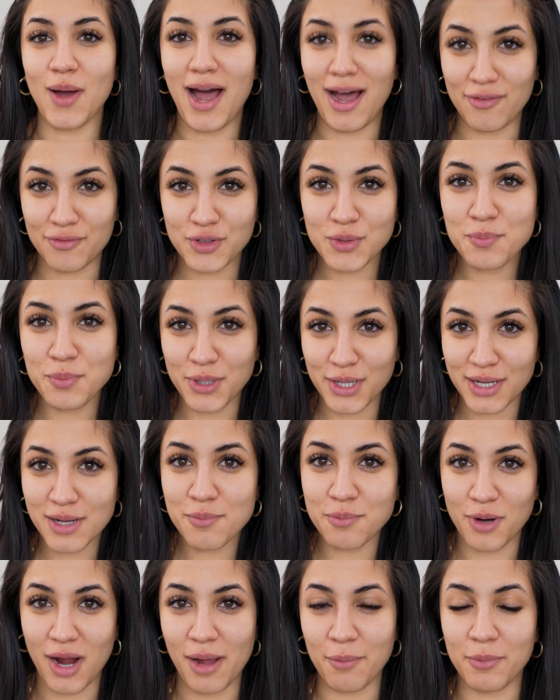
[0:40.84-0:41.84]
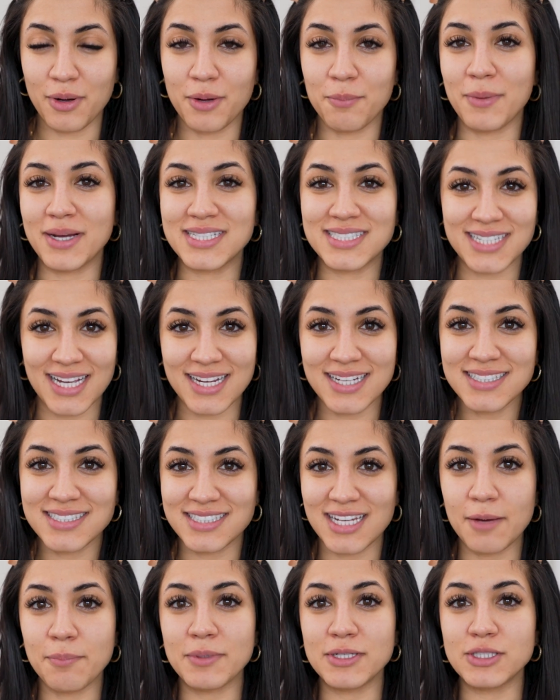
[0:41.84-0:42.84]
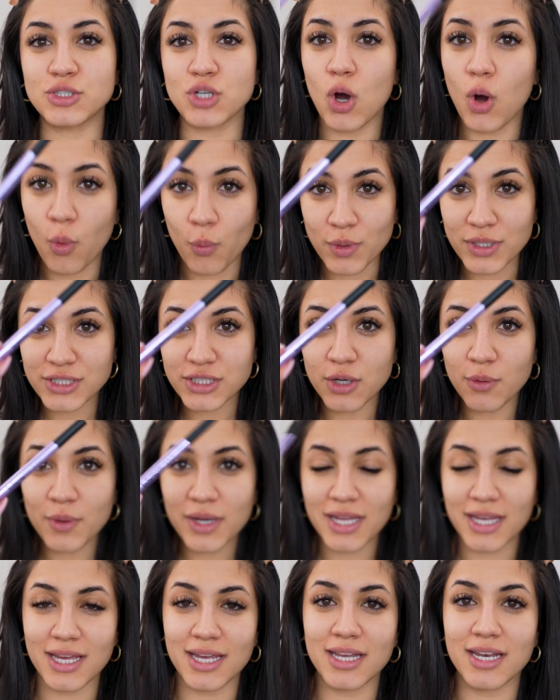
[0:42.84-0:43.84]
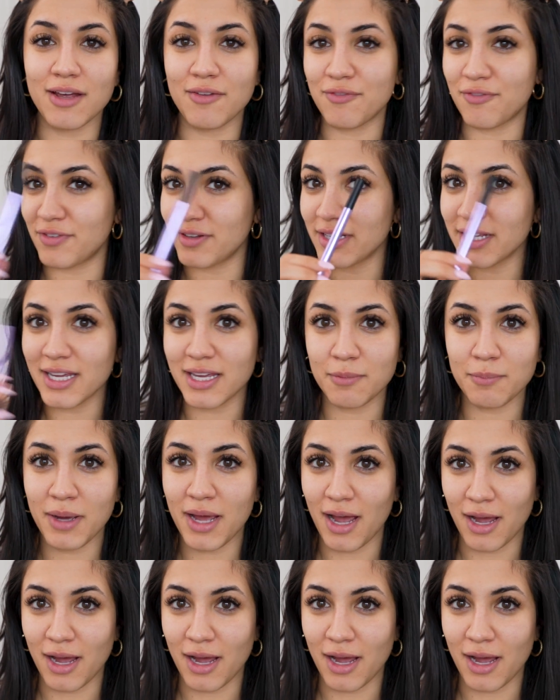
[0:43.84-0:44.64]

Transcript: after putting a primer, my second step is always going in and filling in my